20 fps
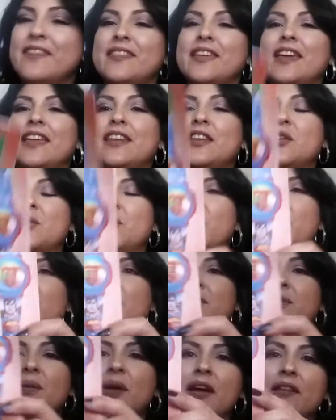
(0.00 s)
And then we
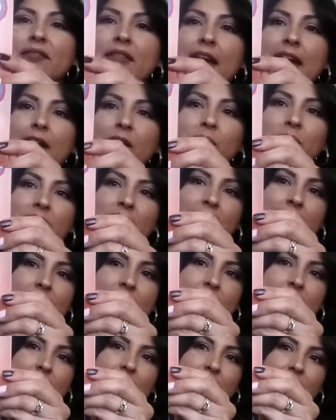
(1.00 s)
also have the
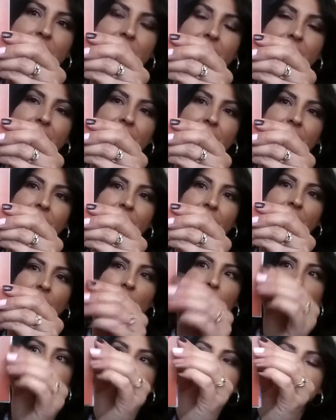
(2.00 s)
outlet,
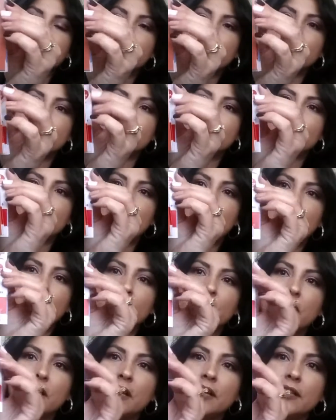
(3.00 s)
which is
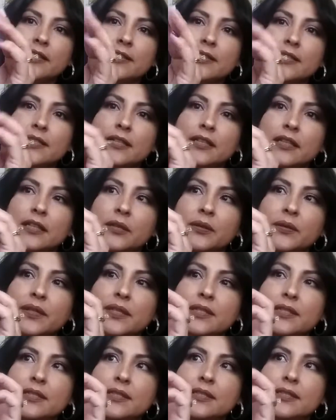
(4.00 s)
Avon's
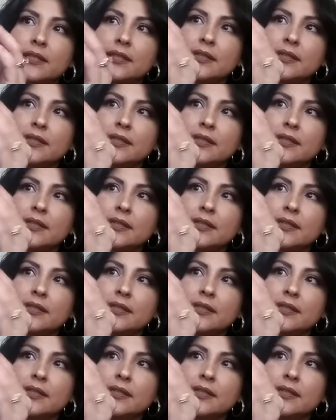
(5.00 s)
clearance